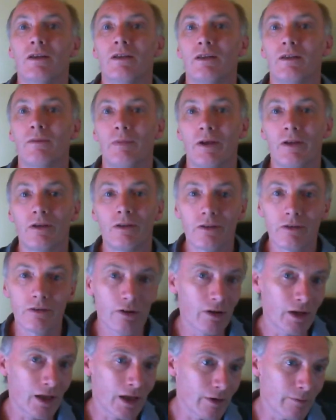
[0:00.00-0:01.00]
the builders have
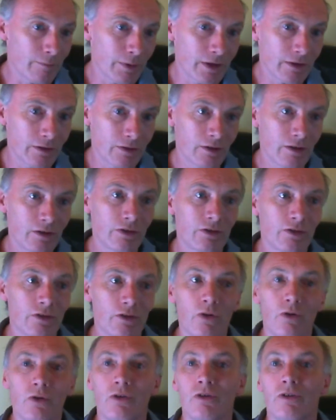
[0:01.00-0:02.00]
gone out of business,
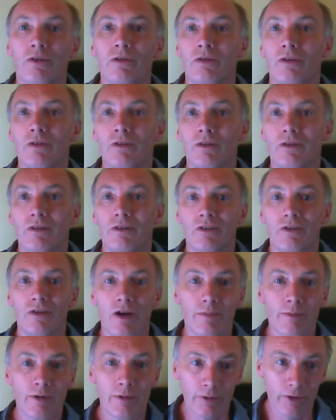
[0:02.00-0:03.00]
or there's
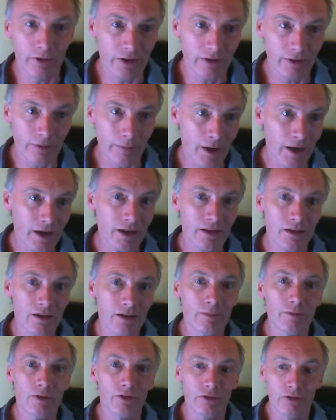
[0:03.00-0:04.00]
no more money to pay
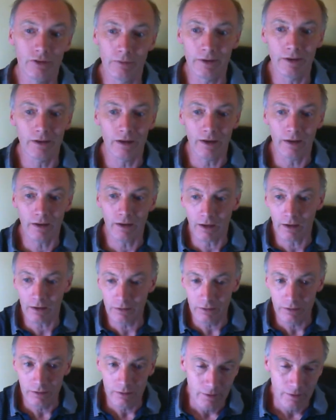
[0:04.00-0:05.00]
them, or something like that.